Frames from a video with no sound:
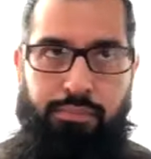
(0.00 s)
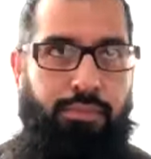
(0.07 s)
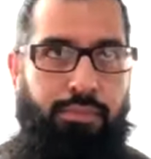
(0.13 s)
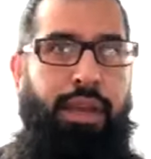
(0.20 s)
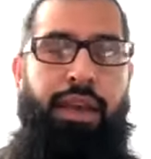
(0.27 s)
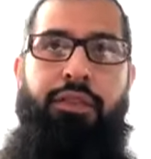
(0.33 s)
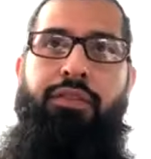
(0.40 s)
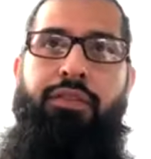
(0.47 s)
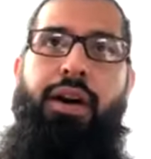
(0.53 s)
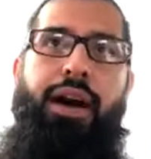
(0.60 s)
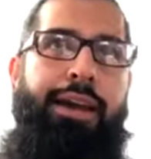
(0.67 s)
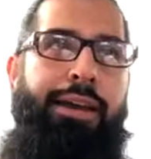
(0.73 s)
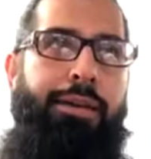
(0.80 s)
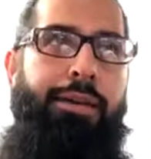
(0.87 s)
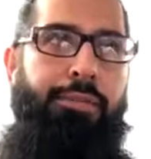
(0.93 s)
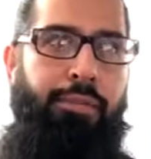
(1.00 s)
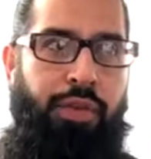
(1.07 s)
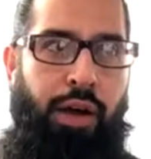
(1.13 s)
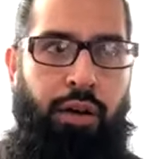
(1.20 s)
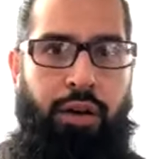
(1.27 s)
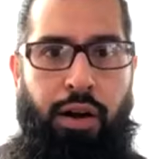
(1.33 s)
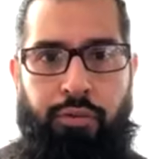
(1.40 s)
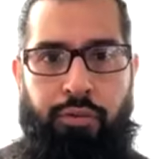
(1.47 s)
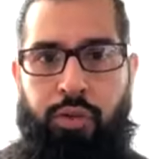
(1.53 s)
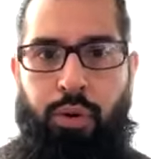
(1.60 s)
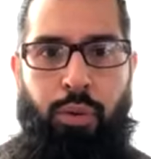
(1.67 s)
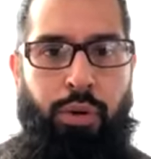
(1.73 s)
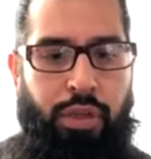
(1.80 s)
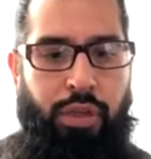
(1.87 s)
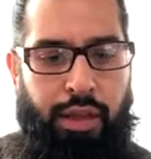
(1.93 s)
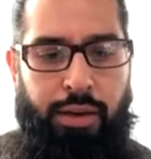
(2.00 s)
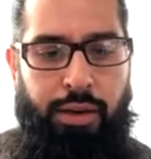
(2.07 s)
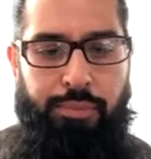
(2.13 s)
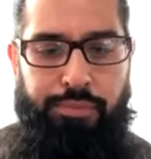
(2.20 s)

if I felt comfortable with it.